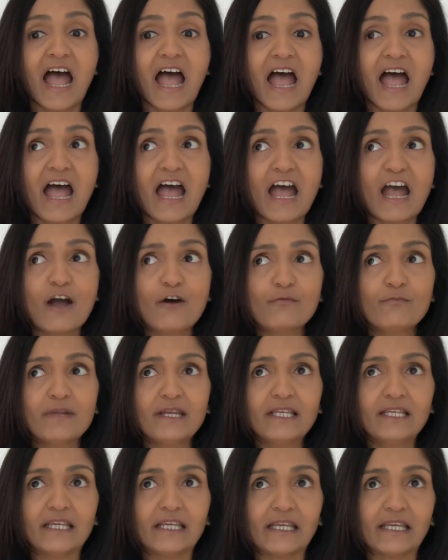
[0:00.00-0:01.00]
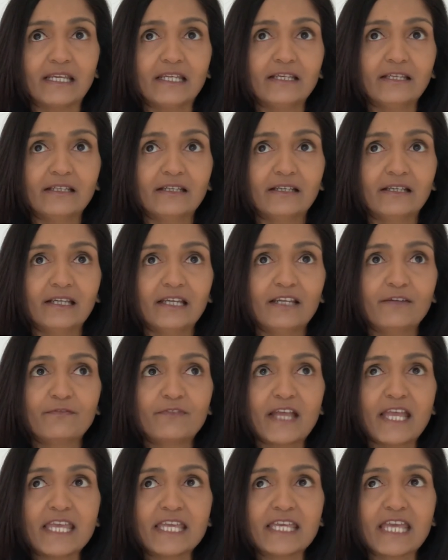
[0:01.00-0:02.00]
How many, if
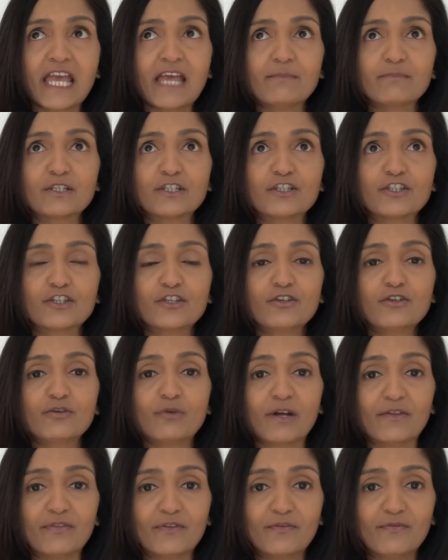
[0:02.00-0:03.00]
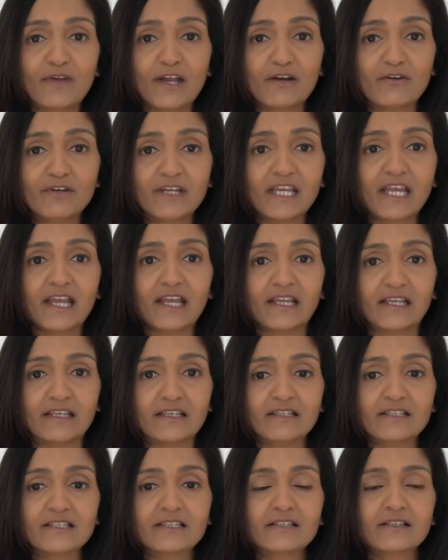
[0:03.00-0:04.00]
they kept 2 at the very
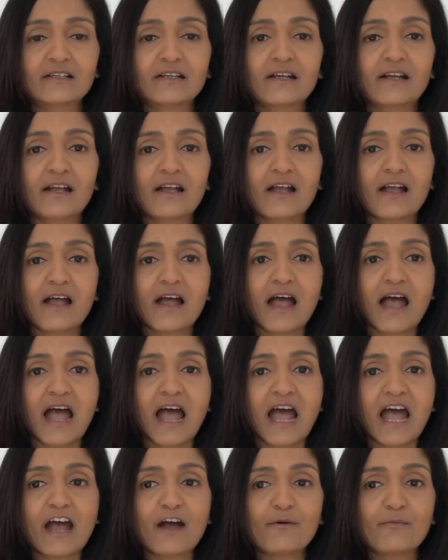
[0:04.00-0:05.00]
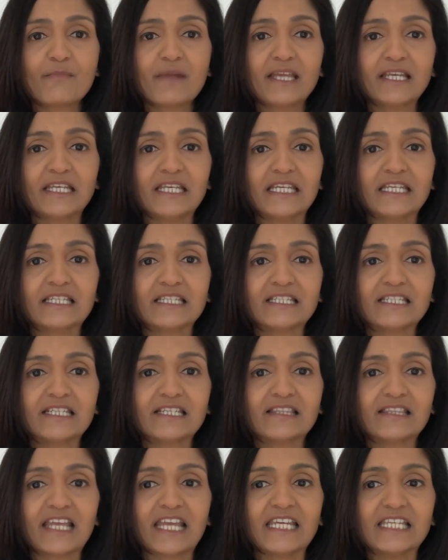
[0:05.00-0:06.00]
end, how many did
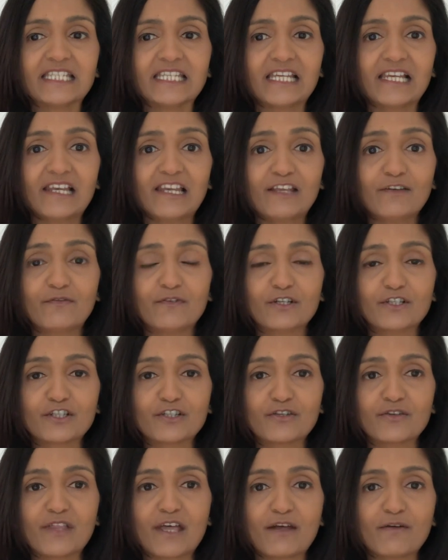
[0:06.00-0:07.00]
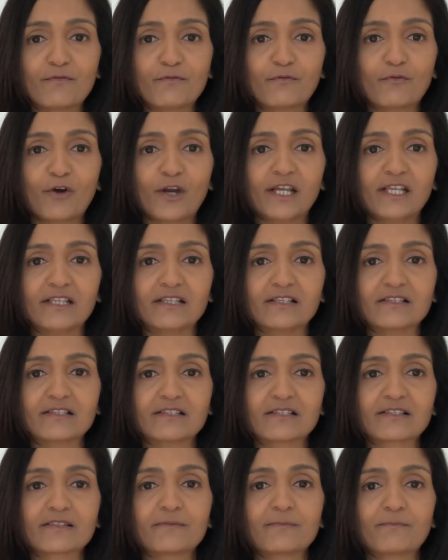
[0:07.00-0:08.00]
they deliver to their
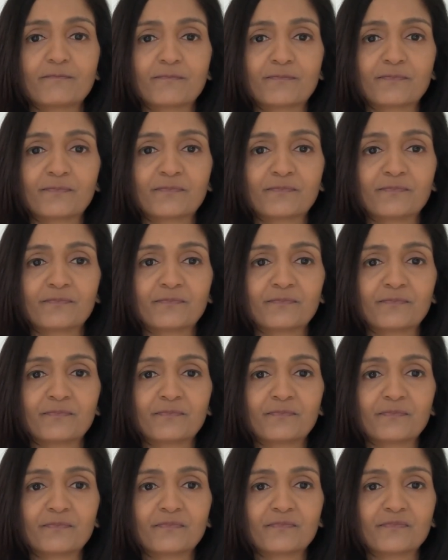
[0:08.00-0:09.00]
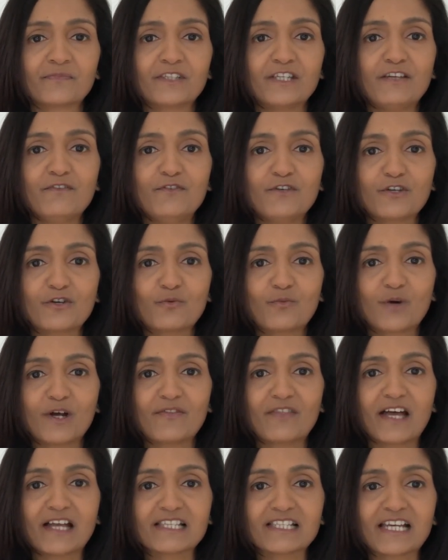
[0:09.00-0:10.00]
friends? See if you can work
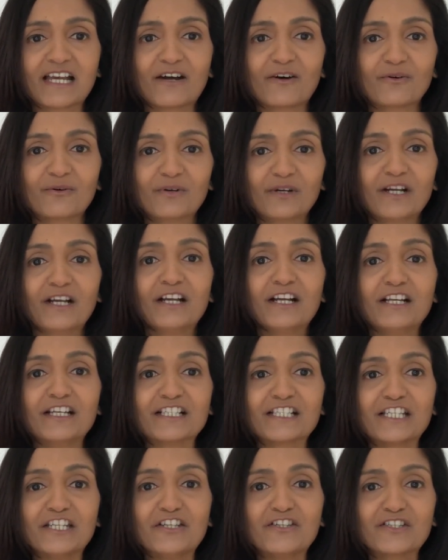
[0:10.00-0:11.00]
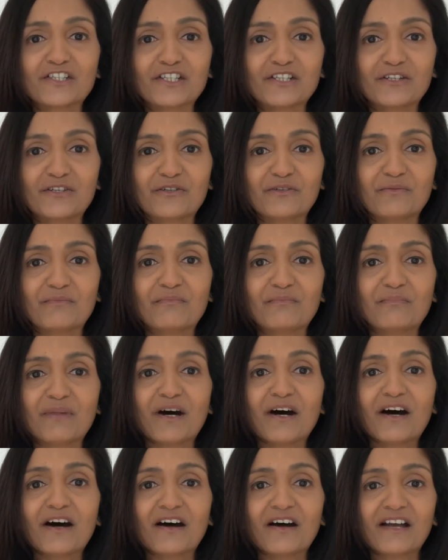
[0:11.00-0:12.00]
that out. See you soon.
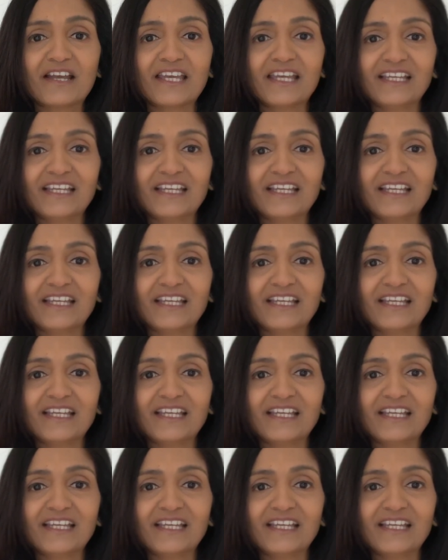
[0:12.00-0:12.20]
Bye.